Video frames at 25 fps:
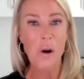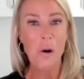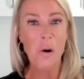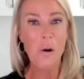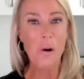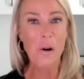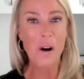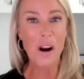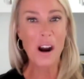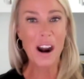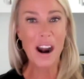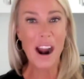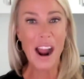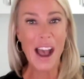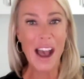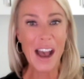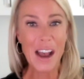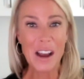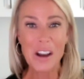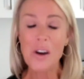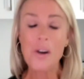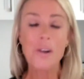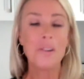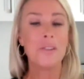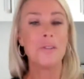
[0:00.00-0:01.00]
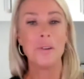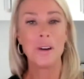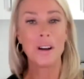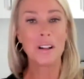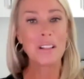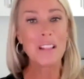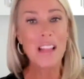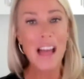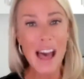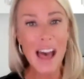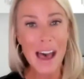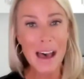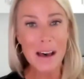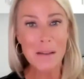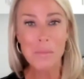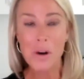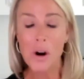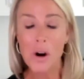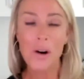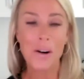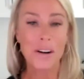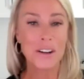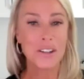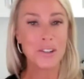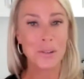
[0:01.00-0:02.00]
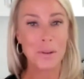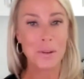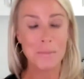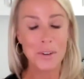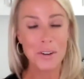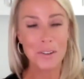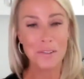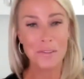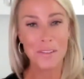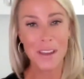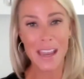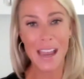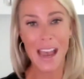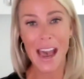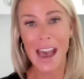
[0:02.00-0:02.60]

or uh, go to a club or to a movie.